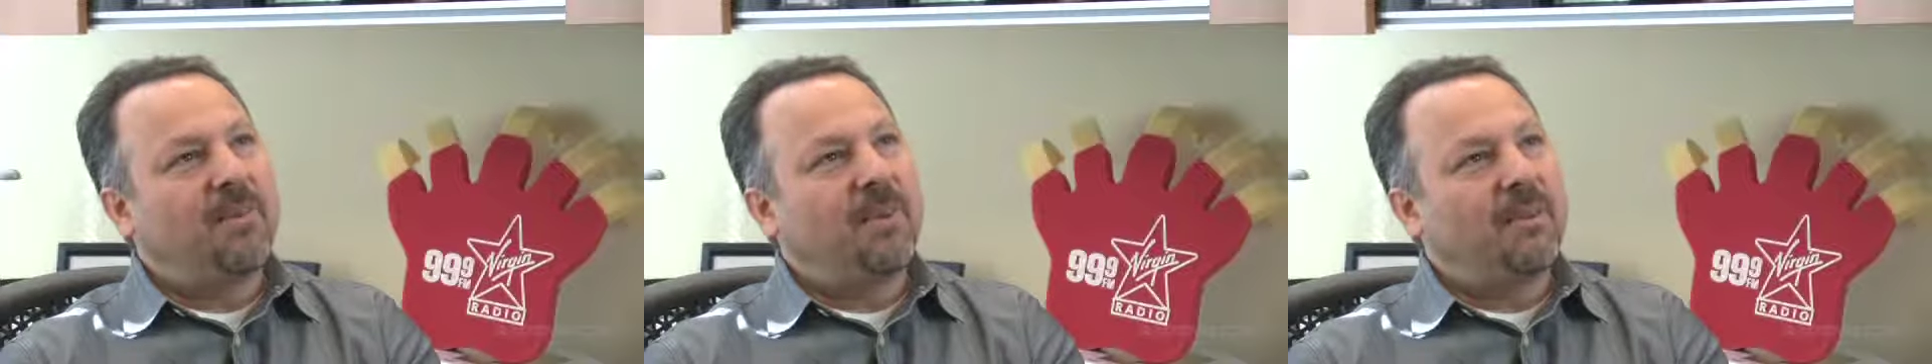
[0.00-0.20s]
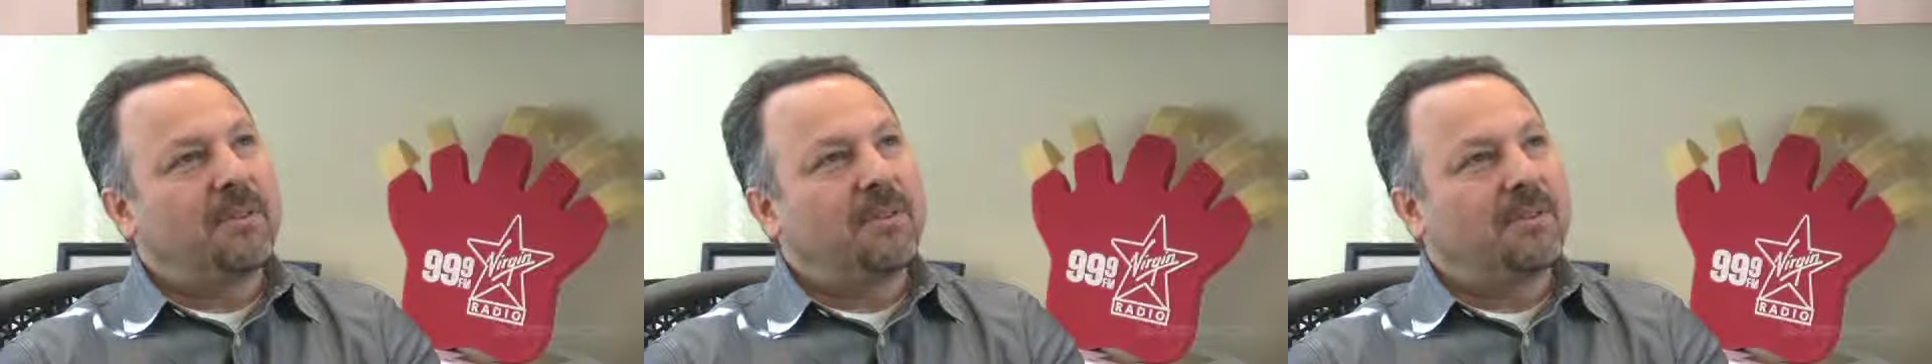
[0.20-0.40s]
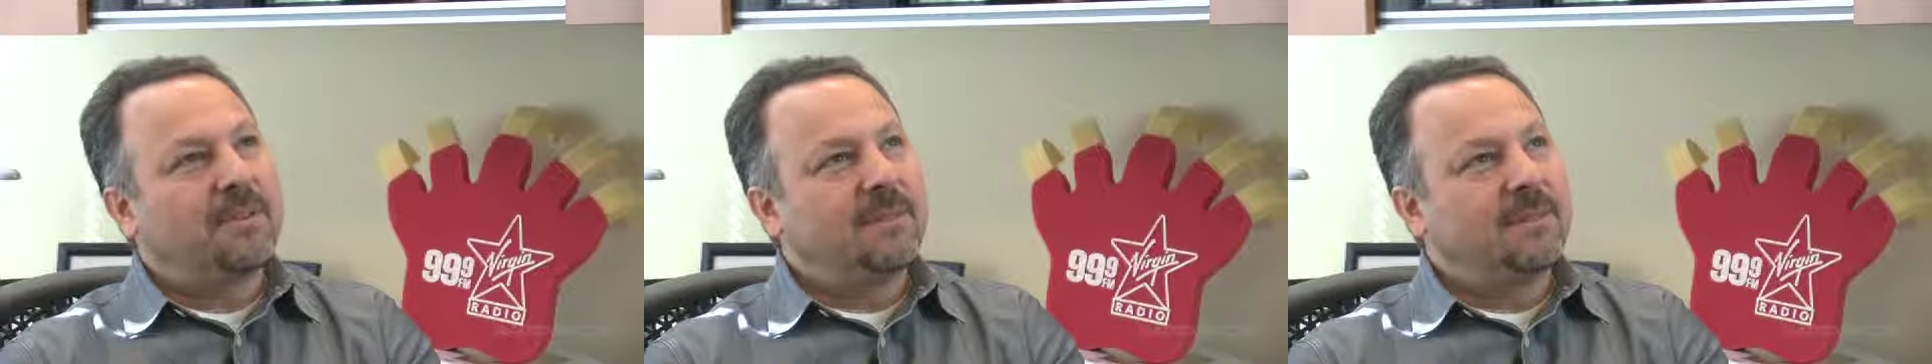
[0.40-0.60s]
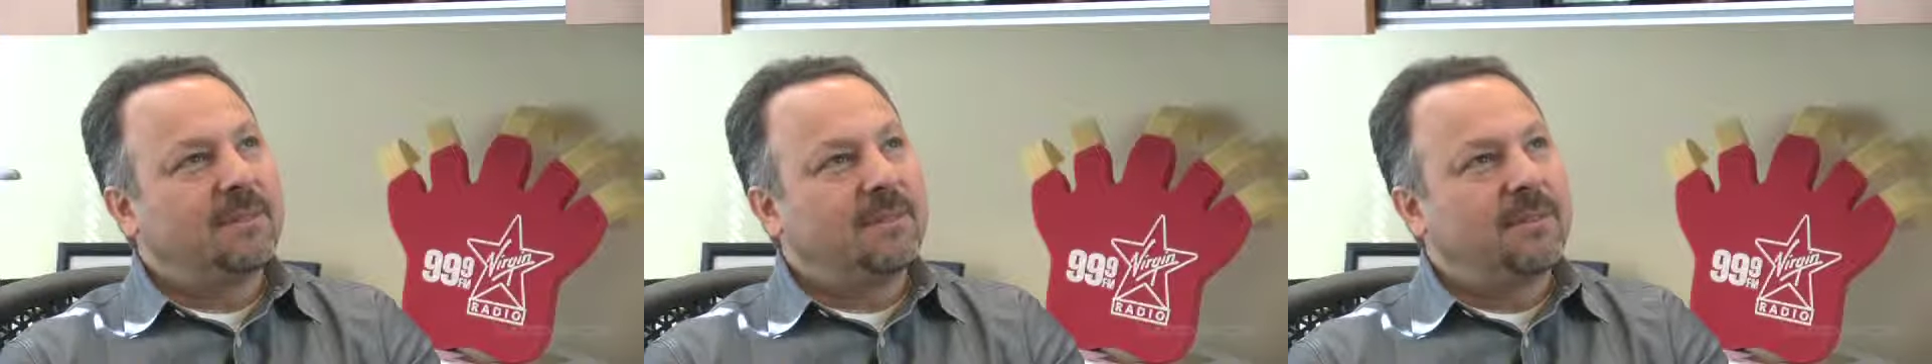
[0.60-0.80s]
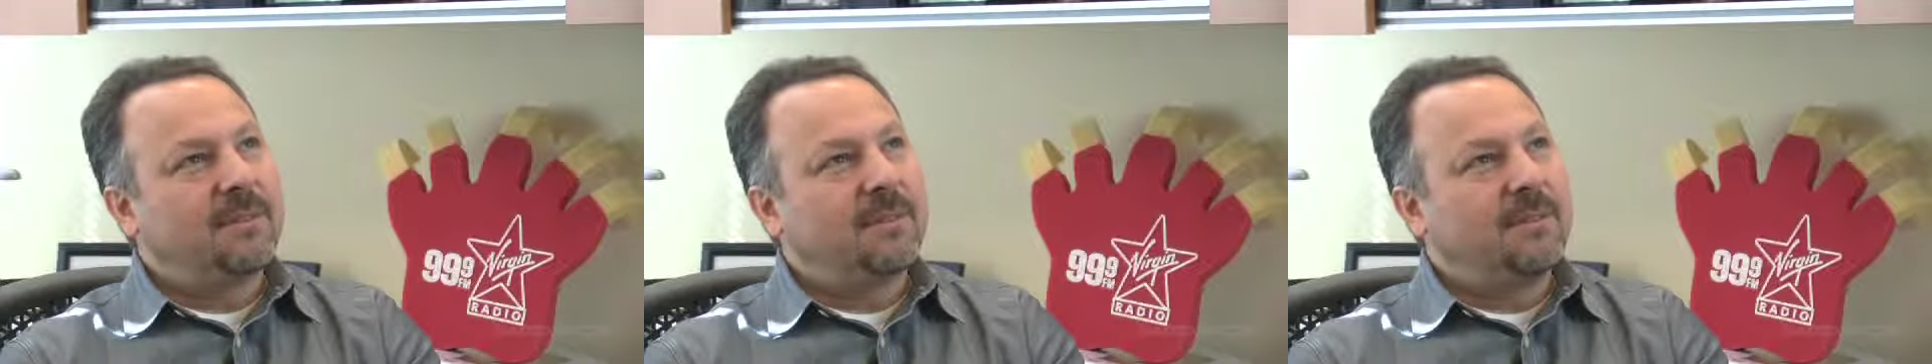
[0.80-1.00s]
about
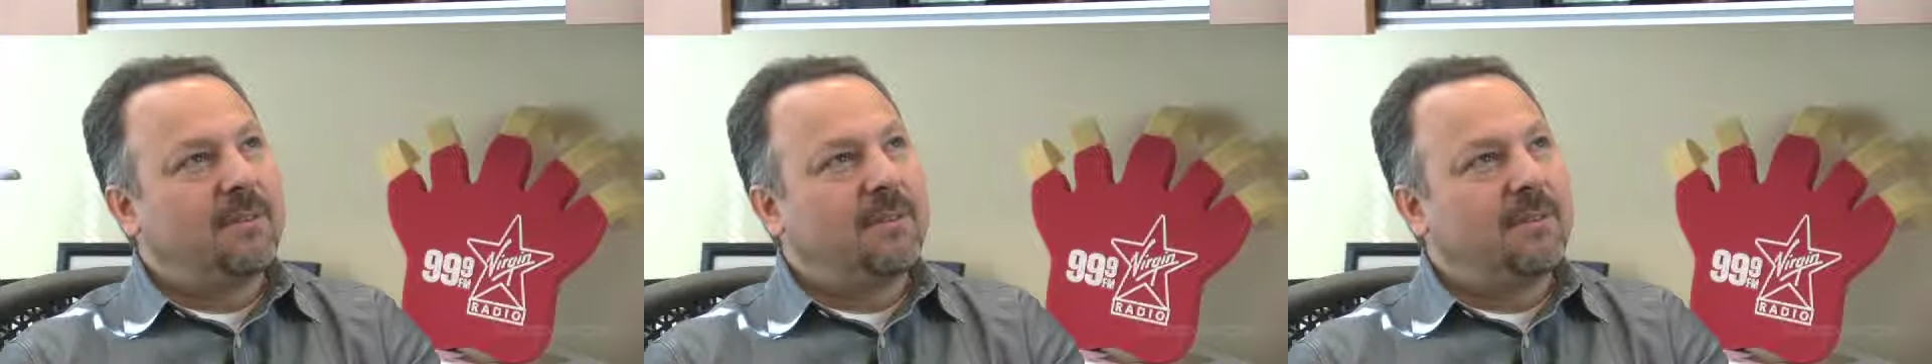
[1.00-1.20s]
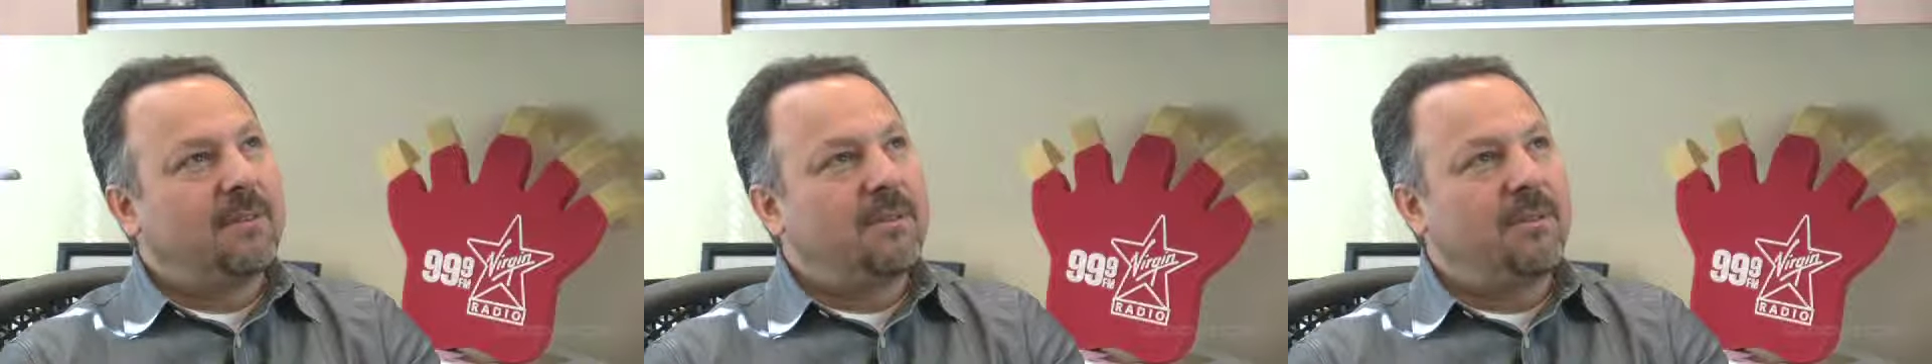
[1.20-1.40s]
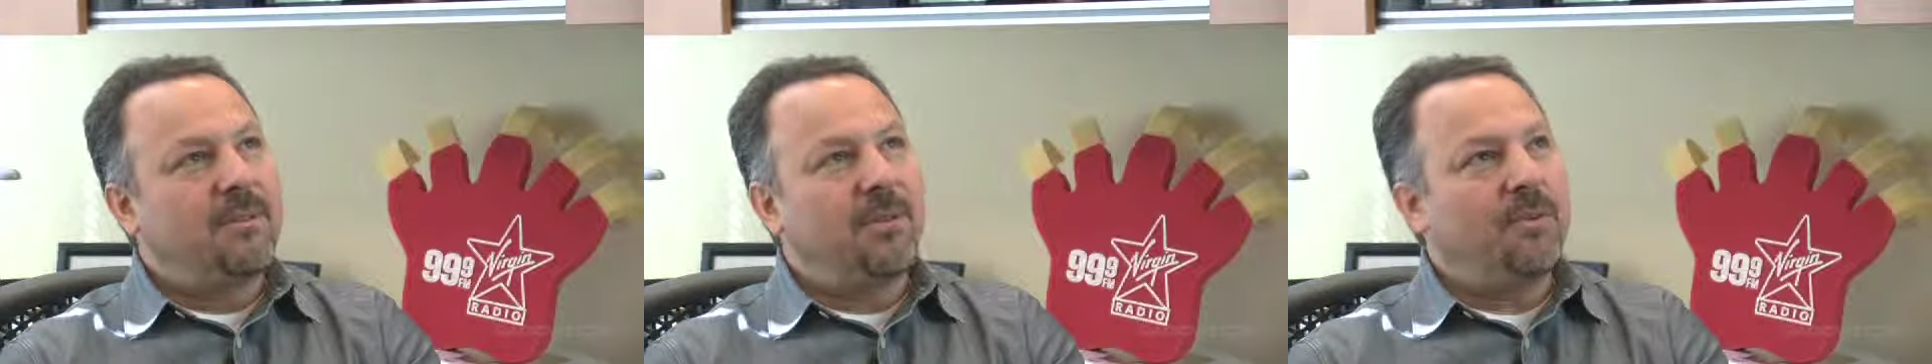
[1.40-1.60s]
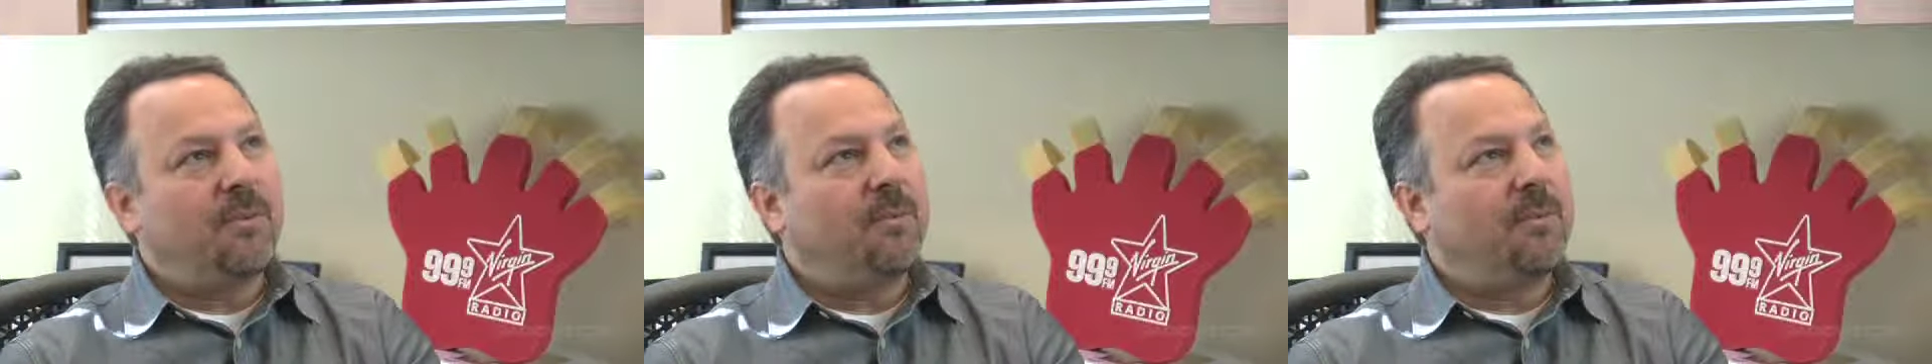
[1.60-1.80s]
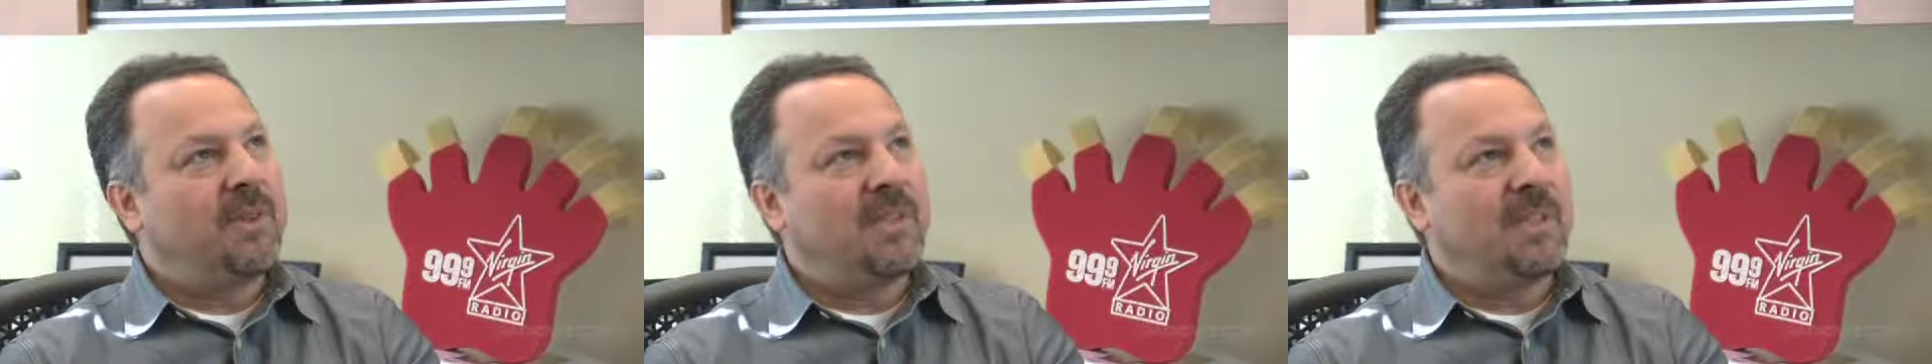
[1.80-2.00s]
two or
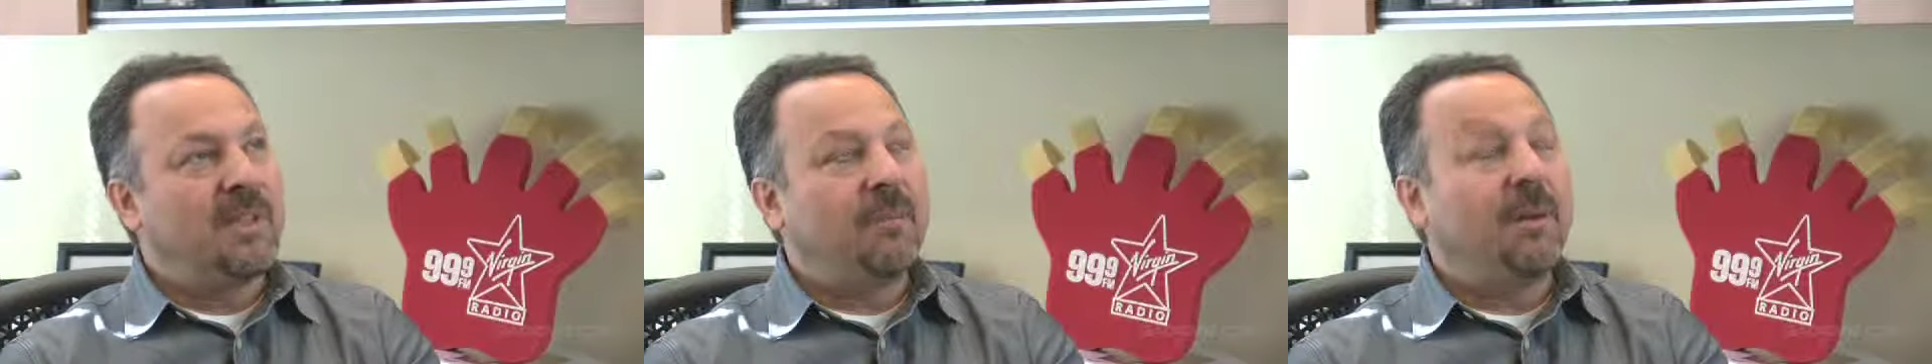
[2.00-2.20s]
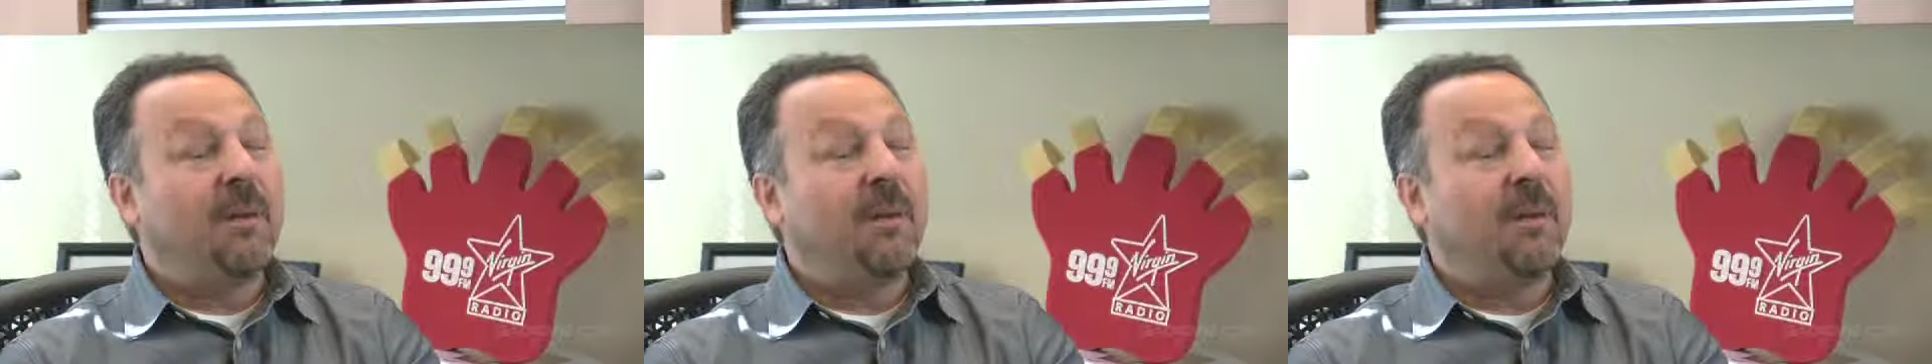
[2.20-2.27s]
three months later,